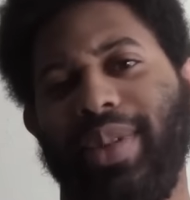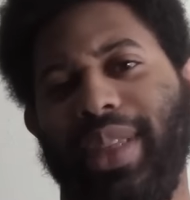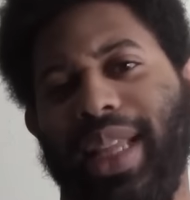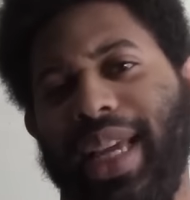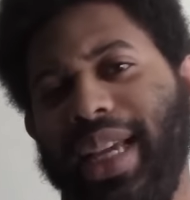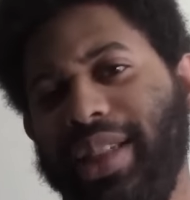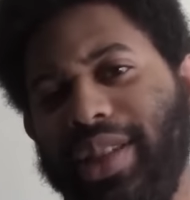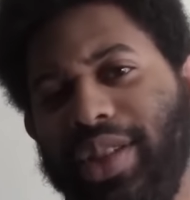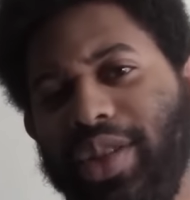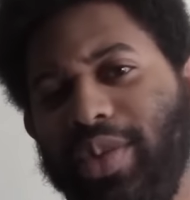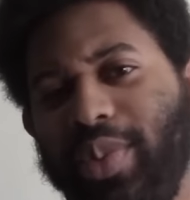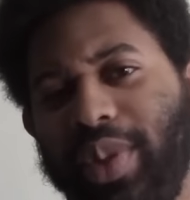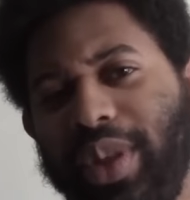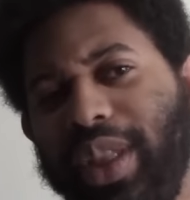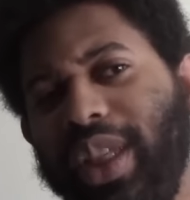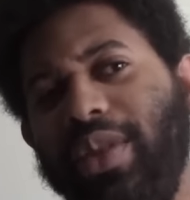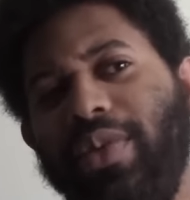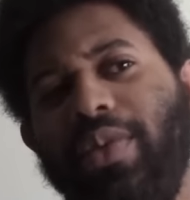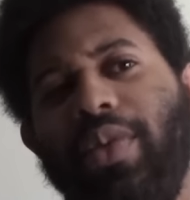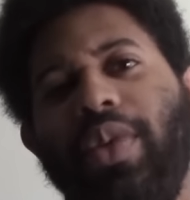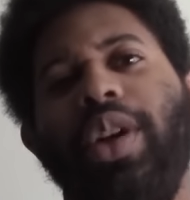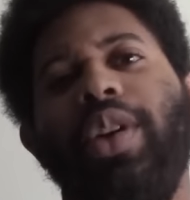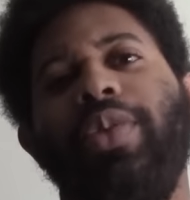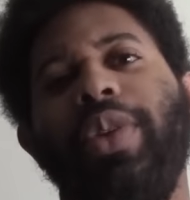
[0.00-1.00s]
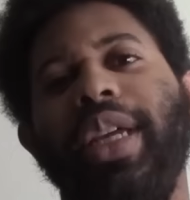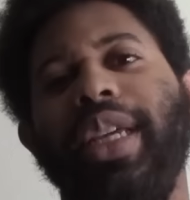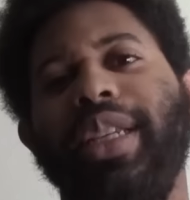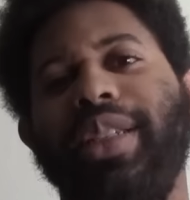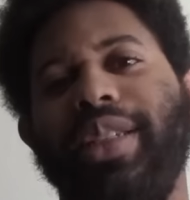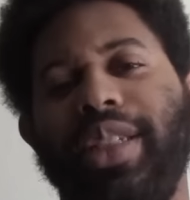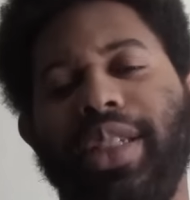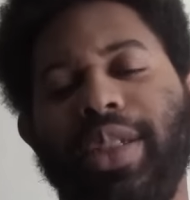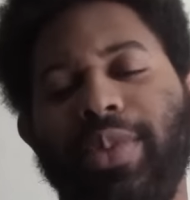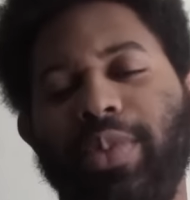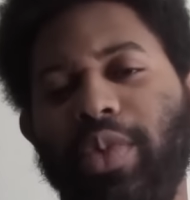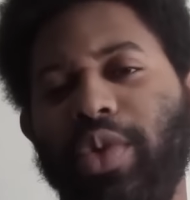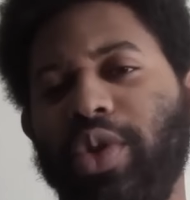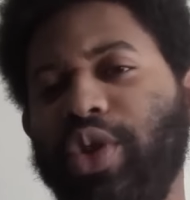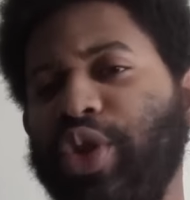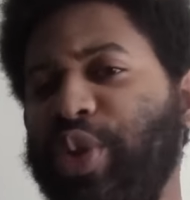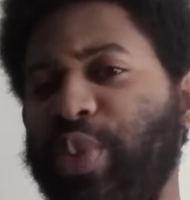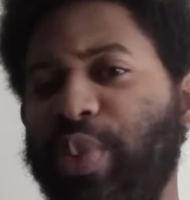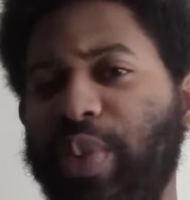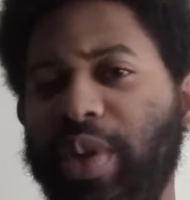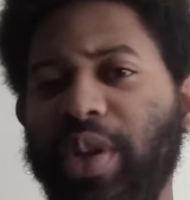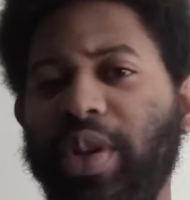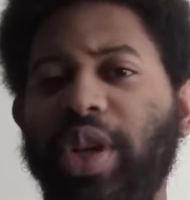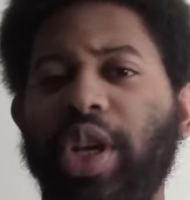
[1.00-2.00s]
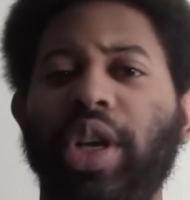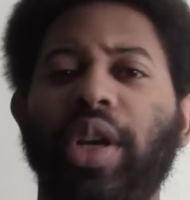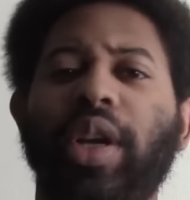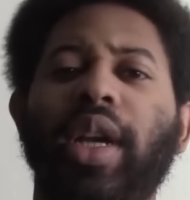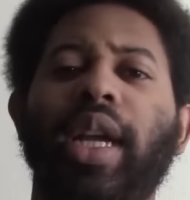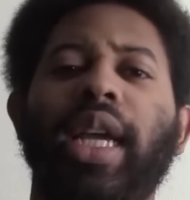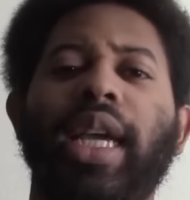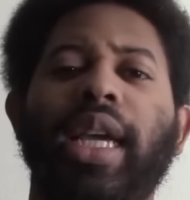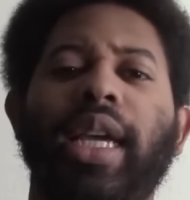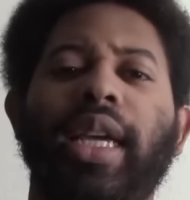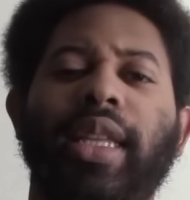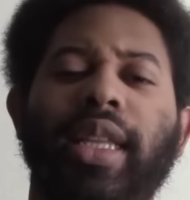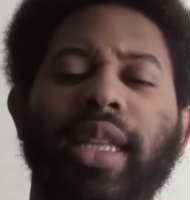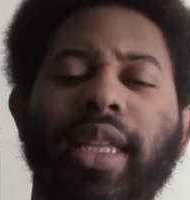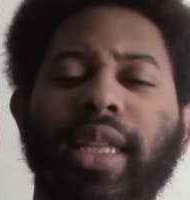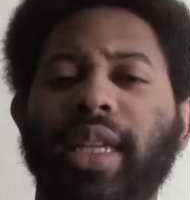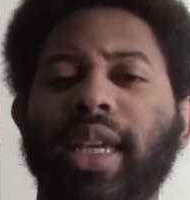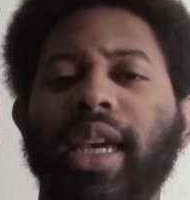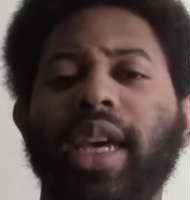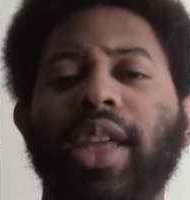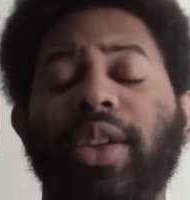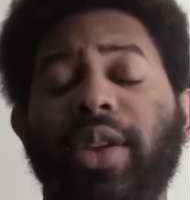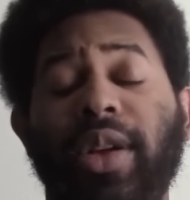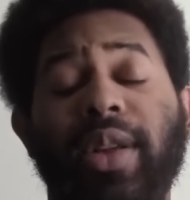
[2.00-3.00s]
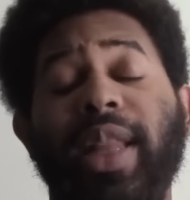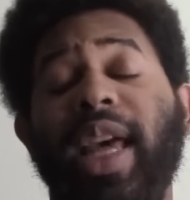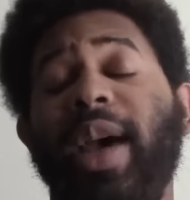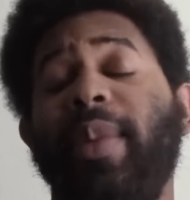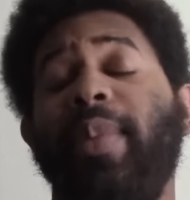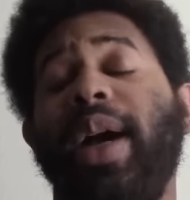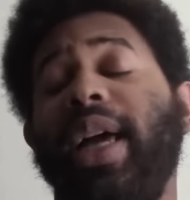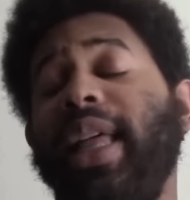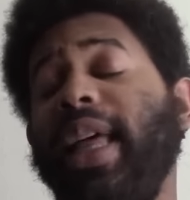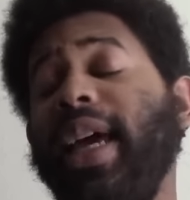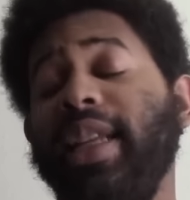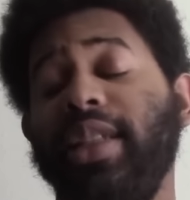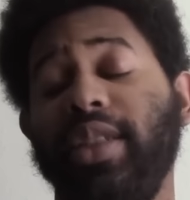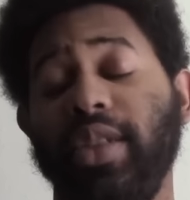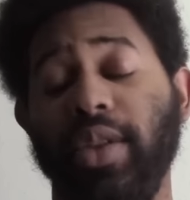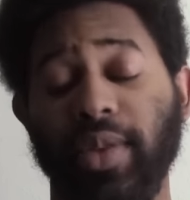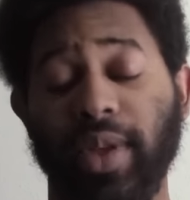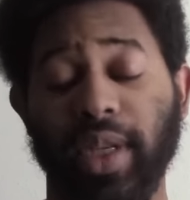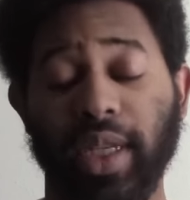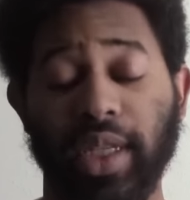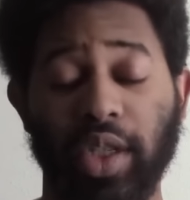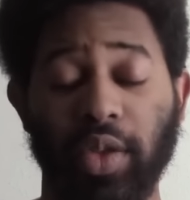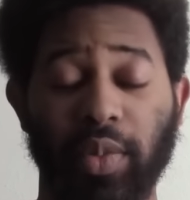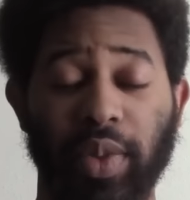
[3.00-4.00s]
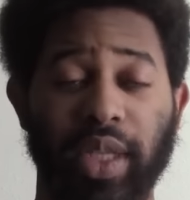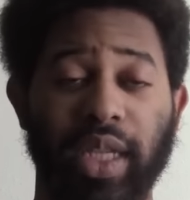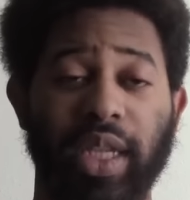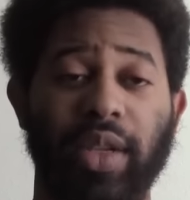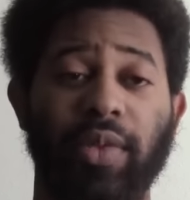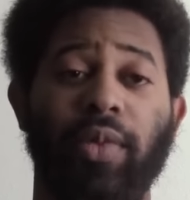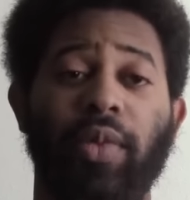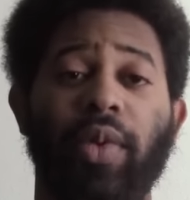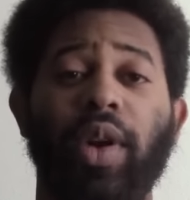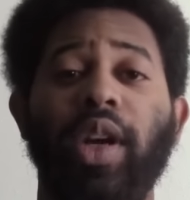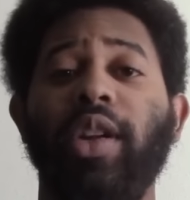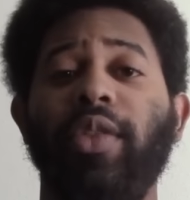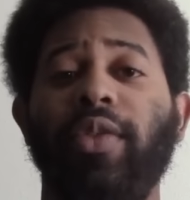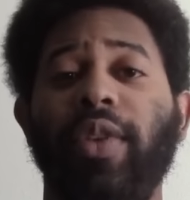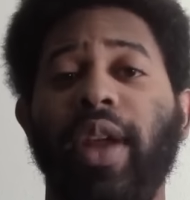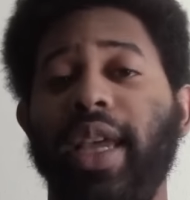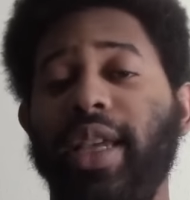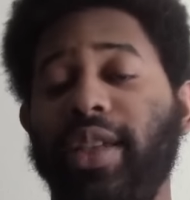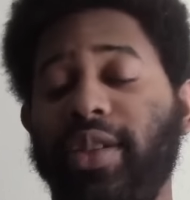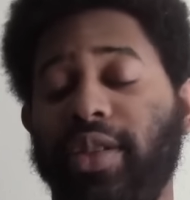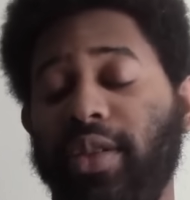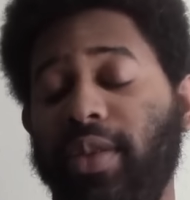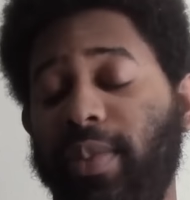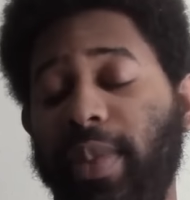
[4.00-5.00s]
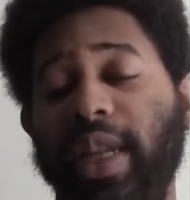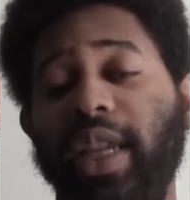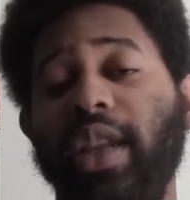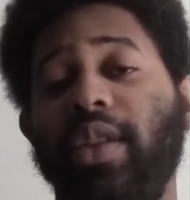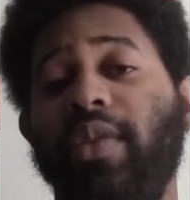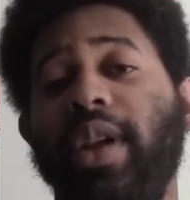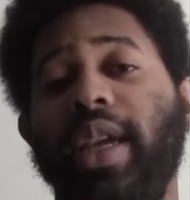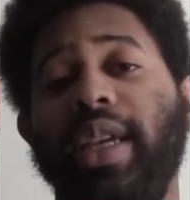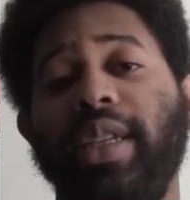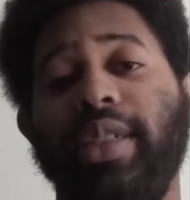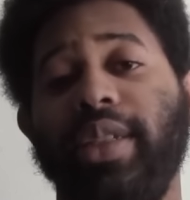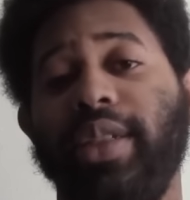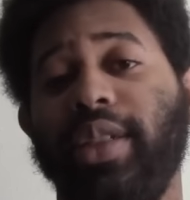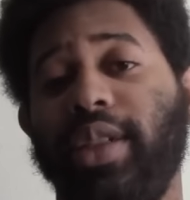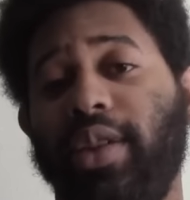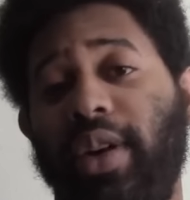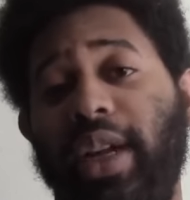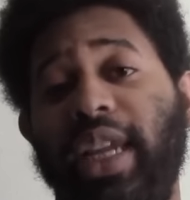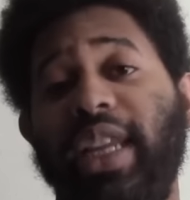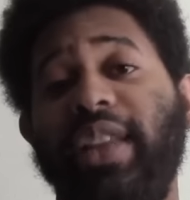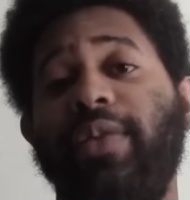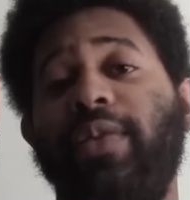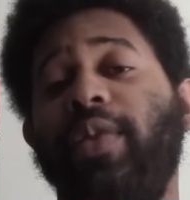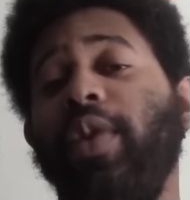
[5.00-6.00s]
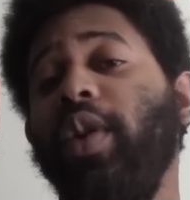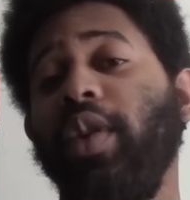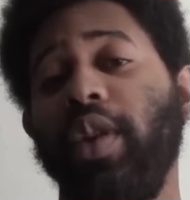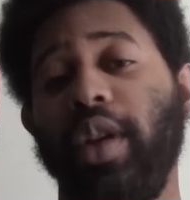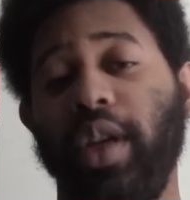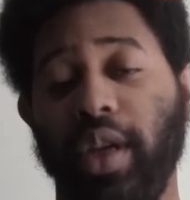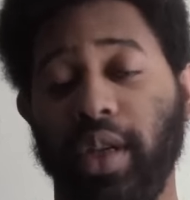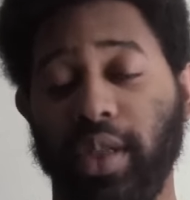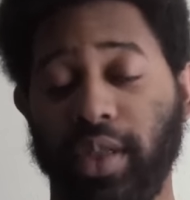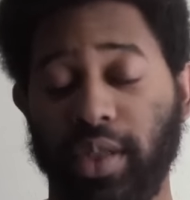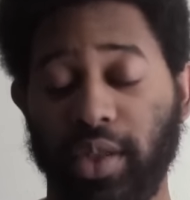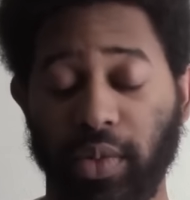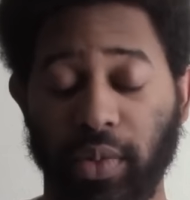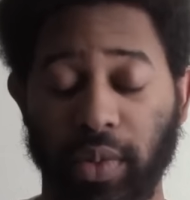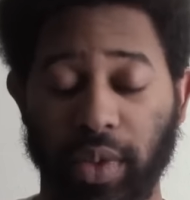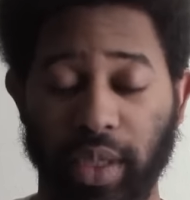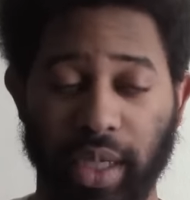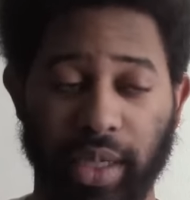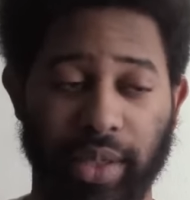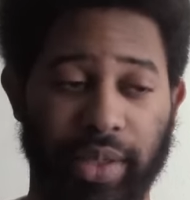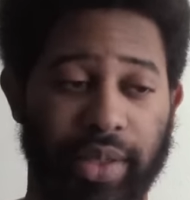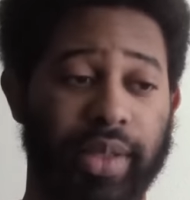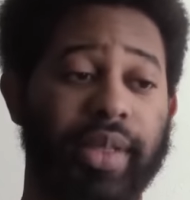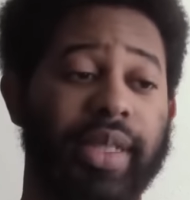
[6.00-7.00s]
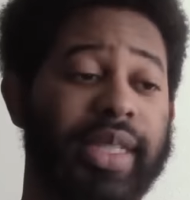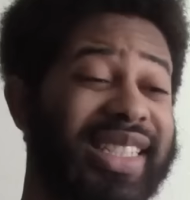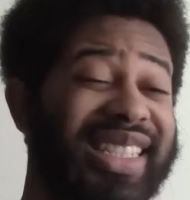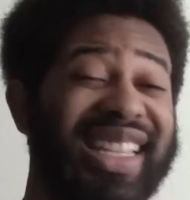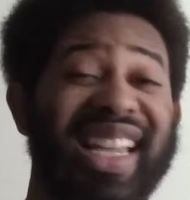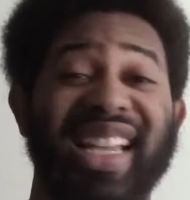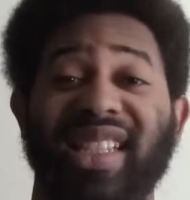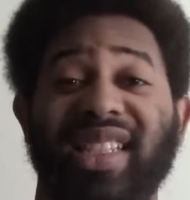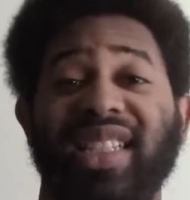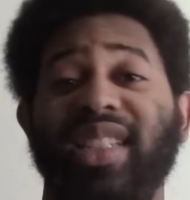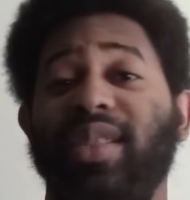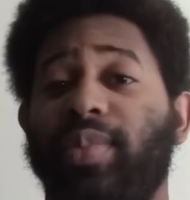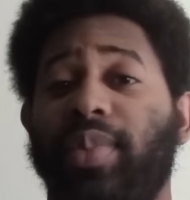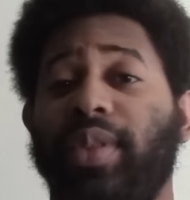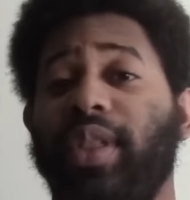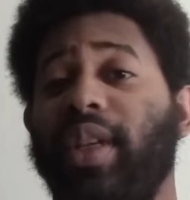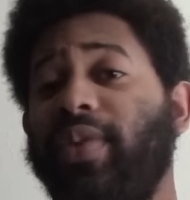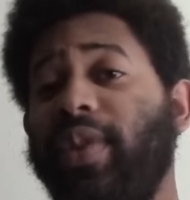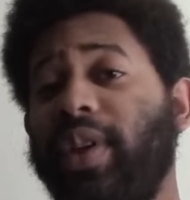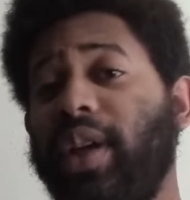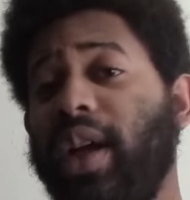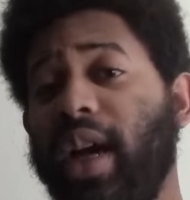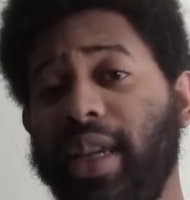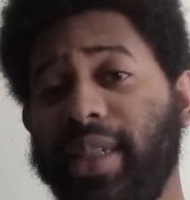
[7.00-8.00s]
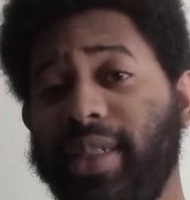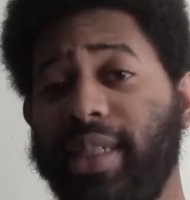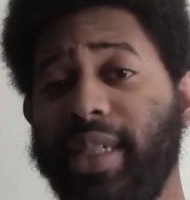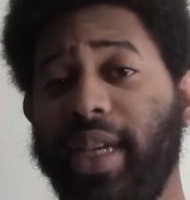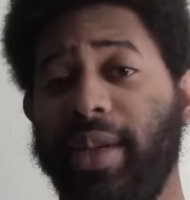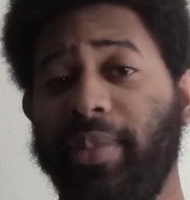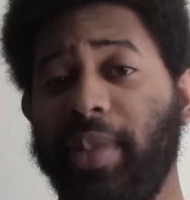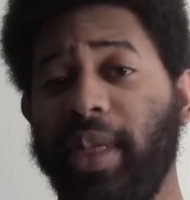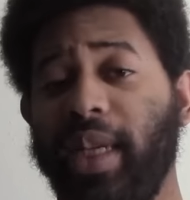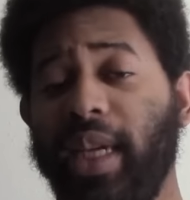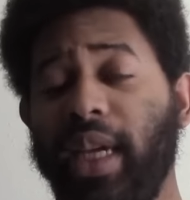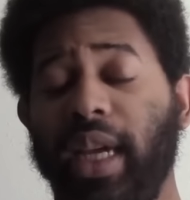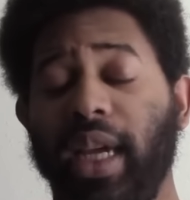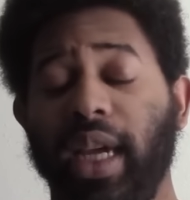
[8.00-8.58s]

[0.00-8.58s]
and that's you believe one race is more superior than the other, and that by that token you believe one race or many races are inferior to another. It's that simple of a concept.